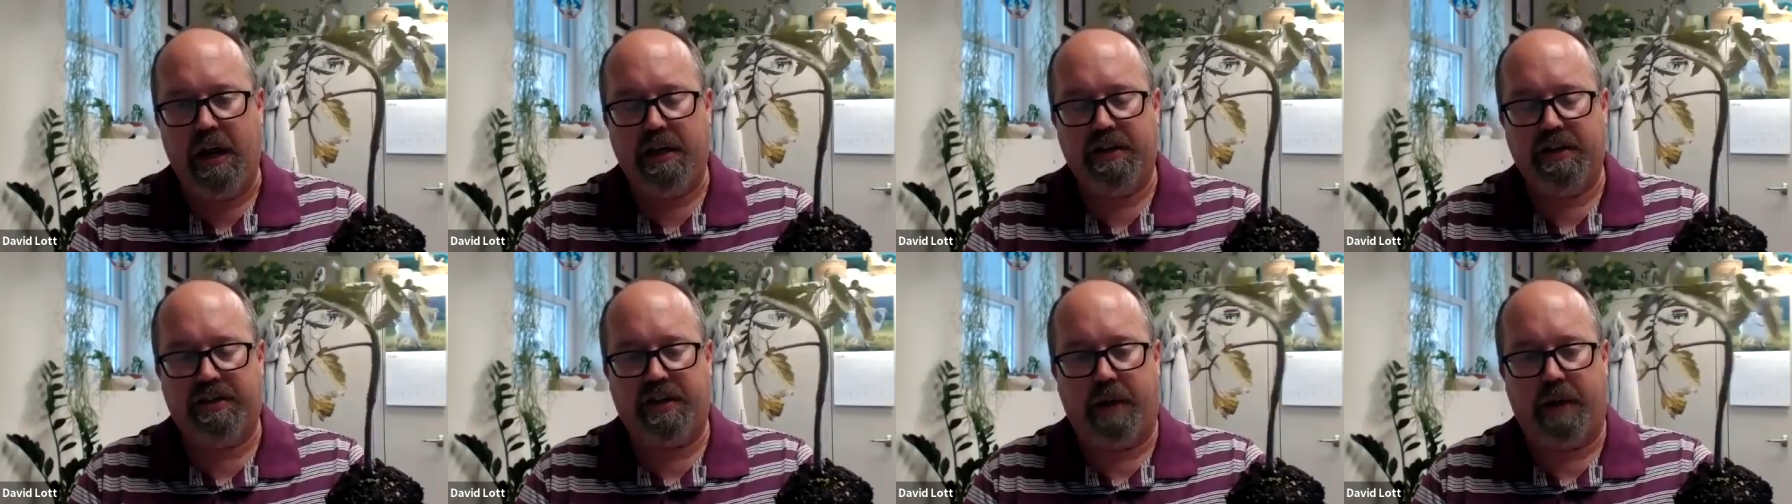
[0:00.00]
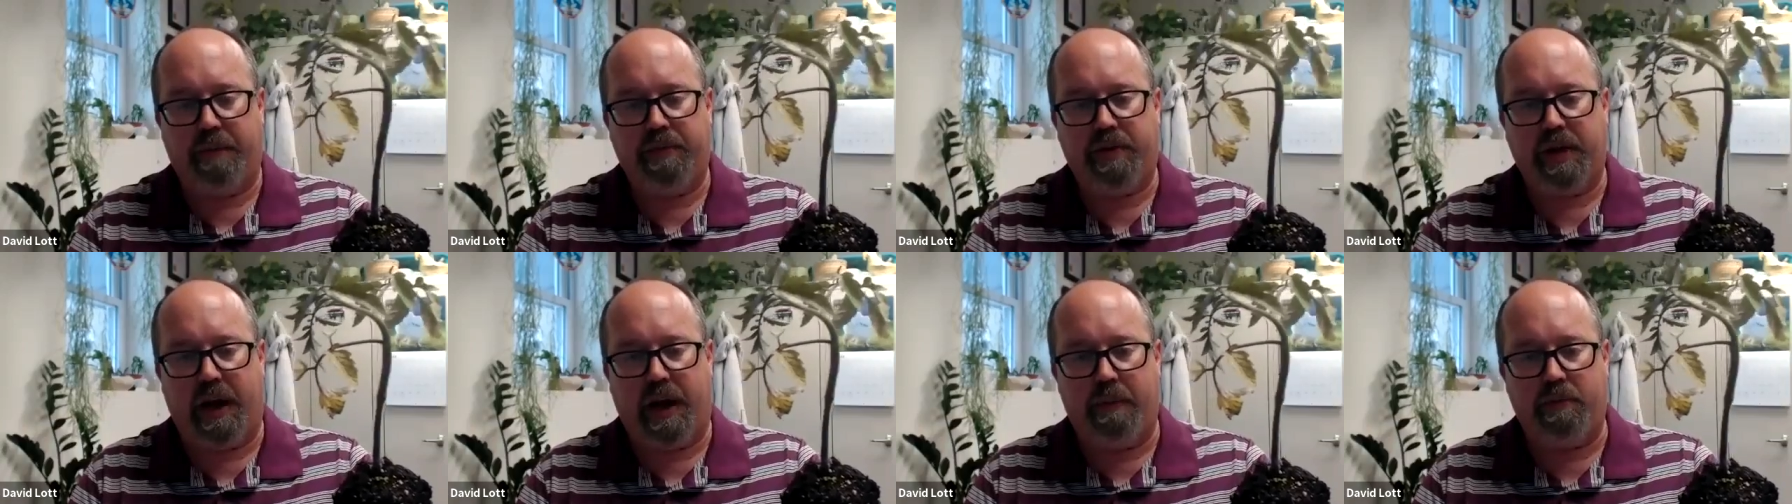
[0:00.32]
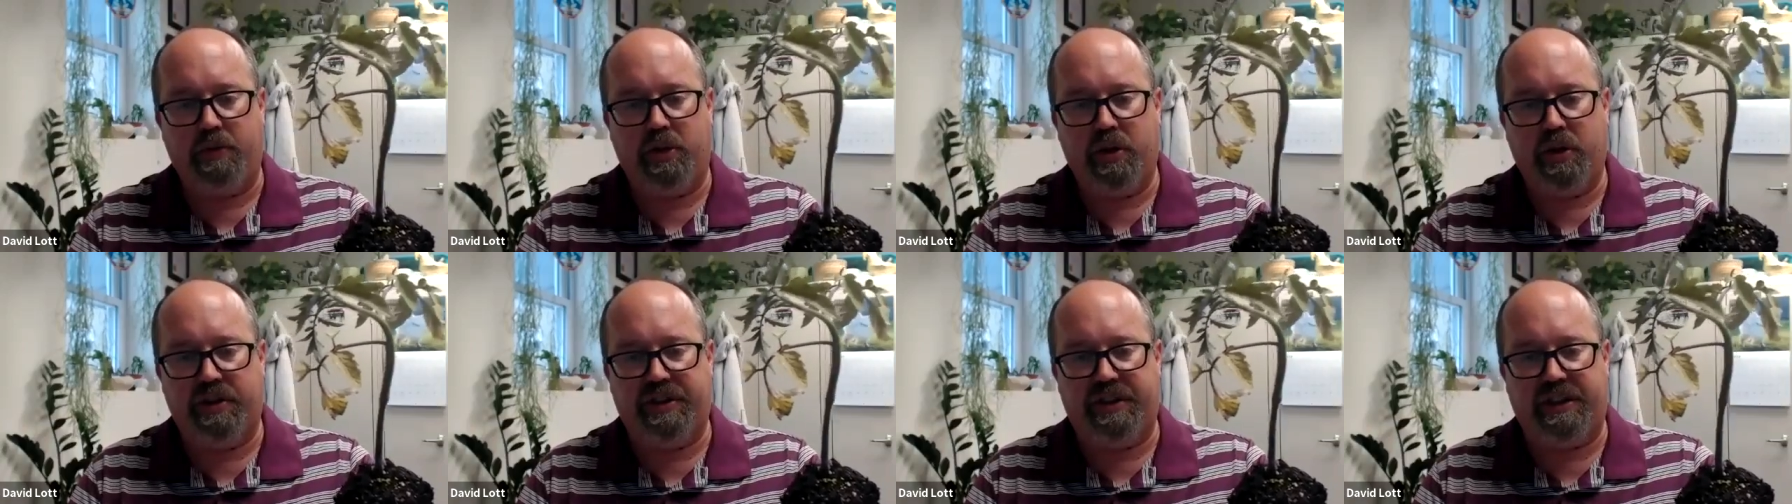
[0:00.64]

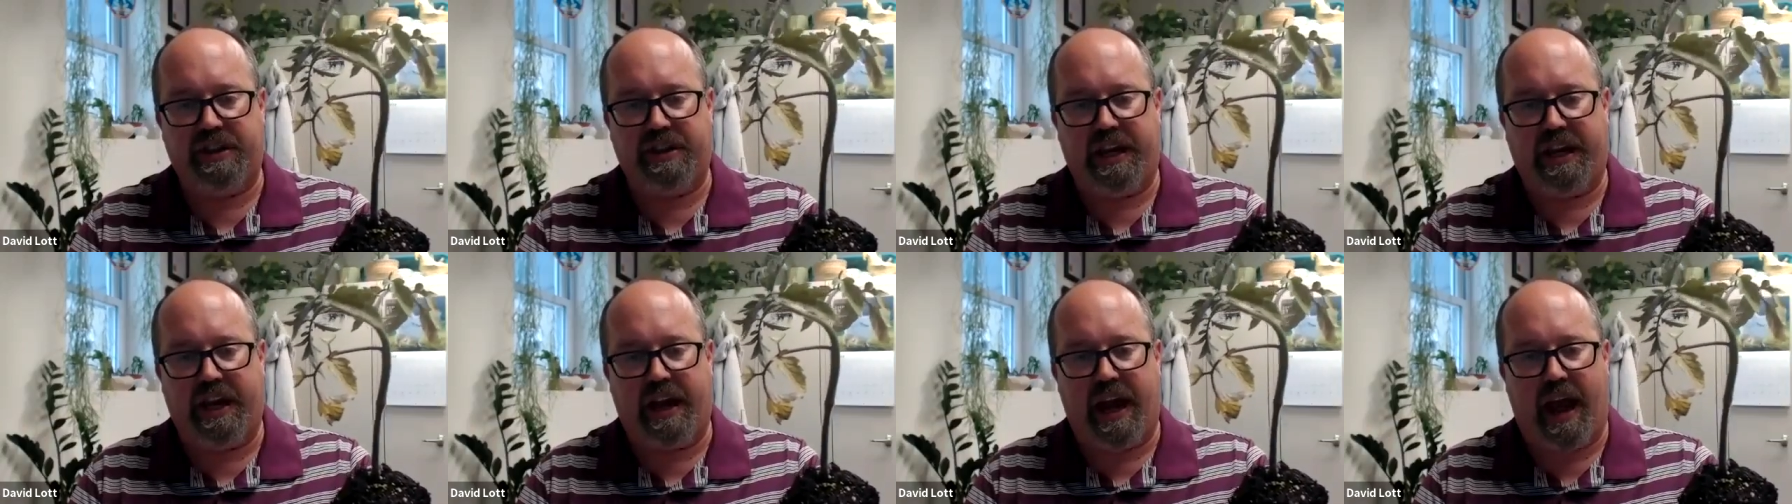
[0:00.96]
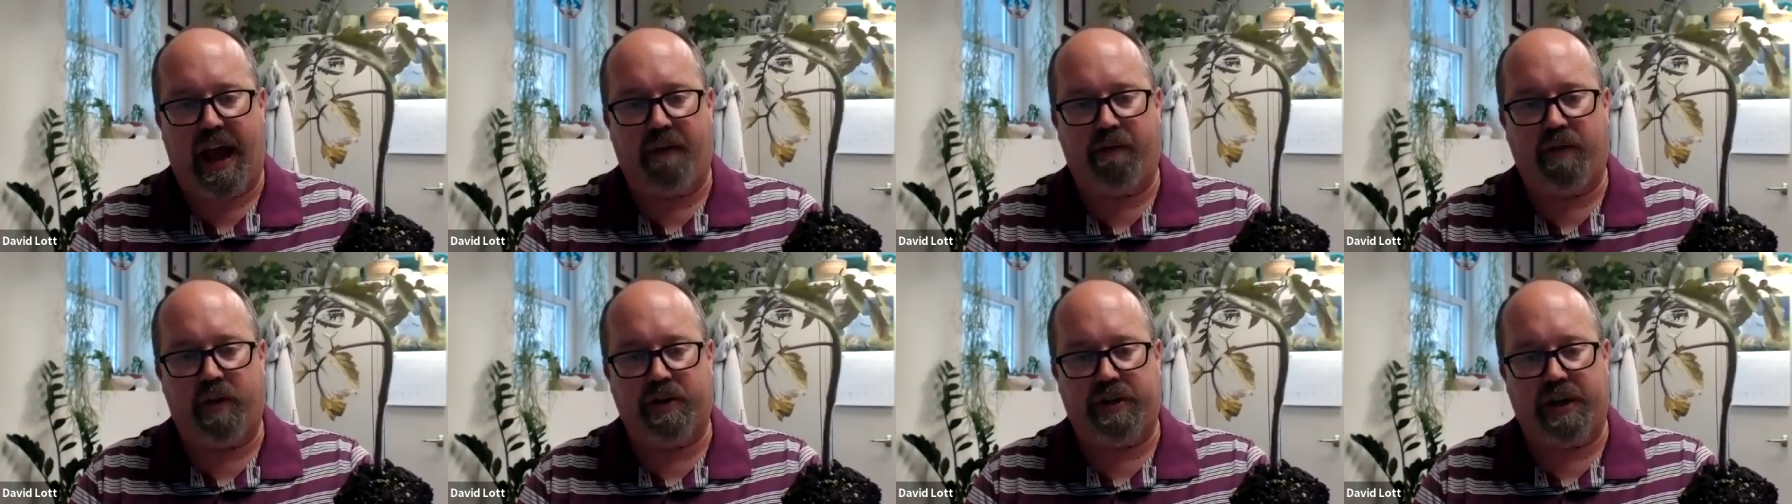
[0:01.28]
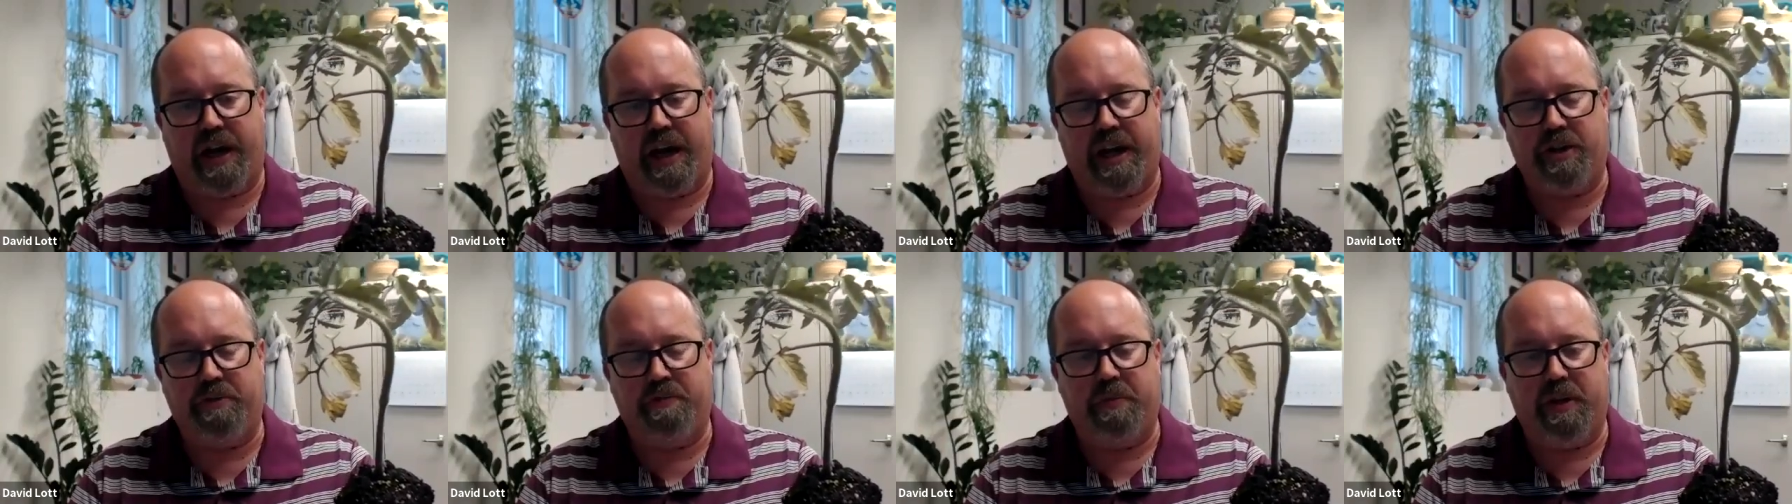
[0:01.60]
Sometimes you'll see
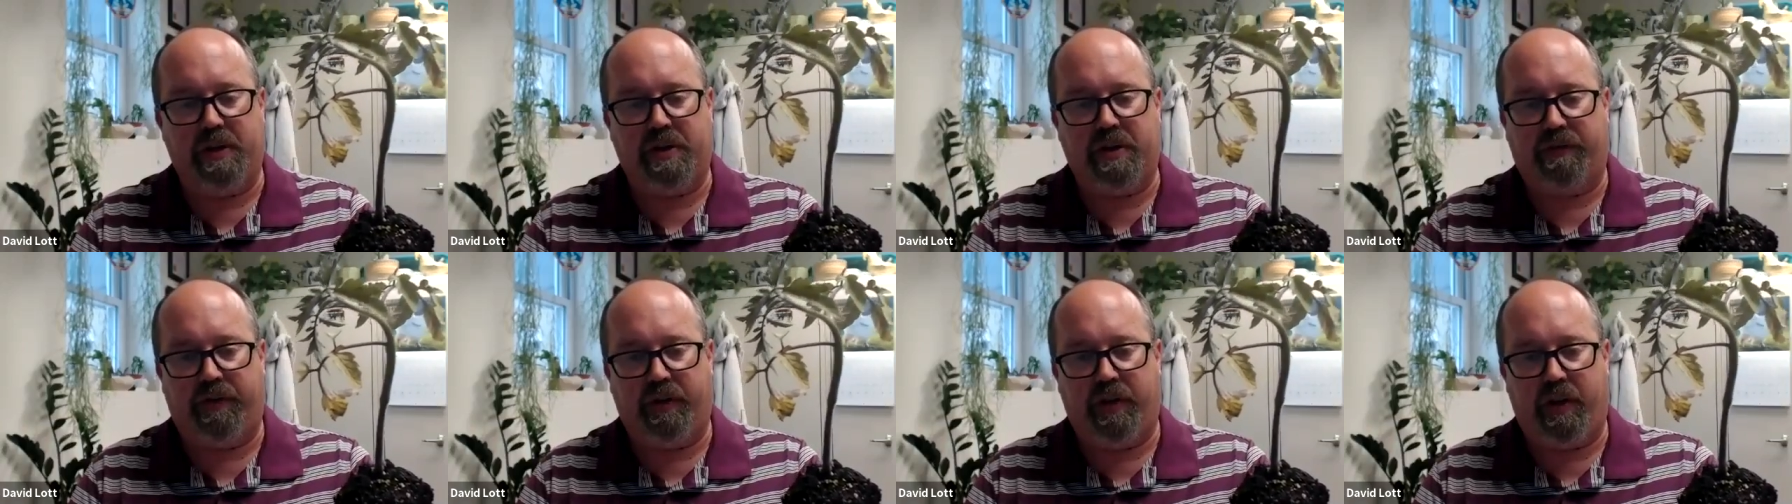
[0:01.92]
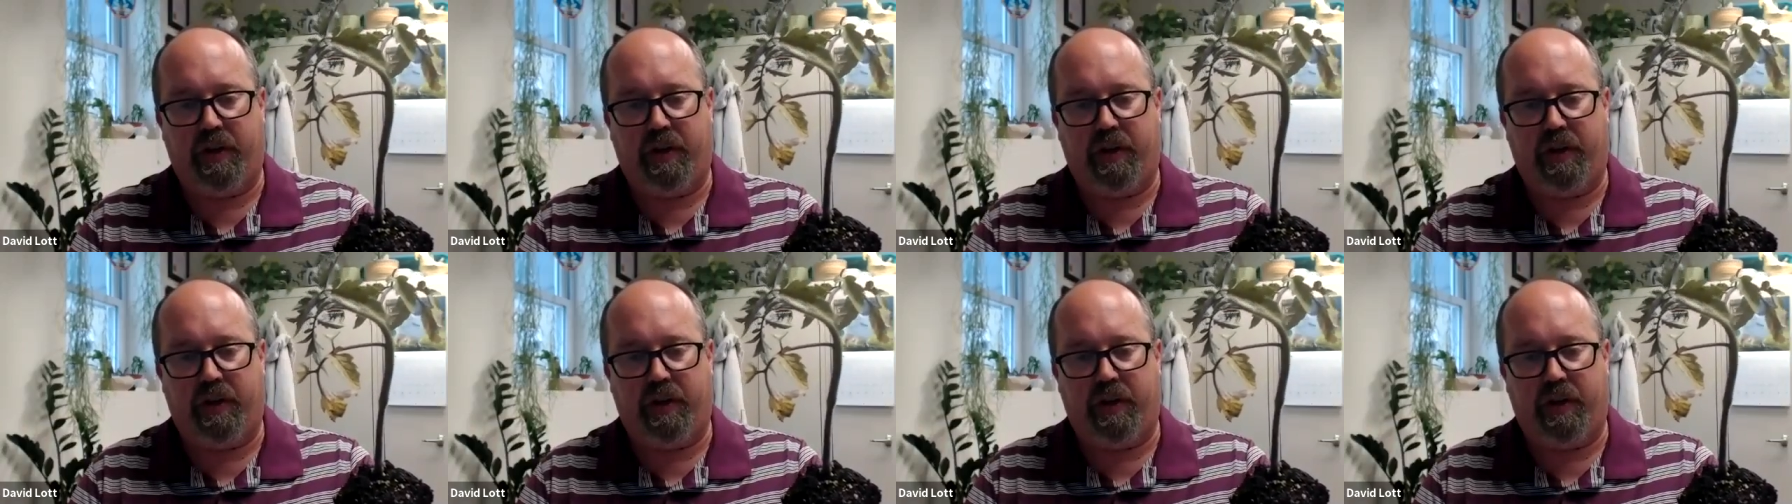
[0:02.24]
advertisements for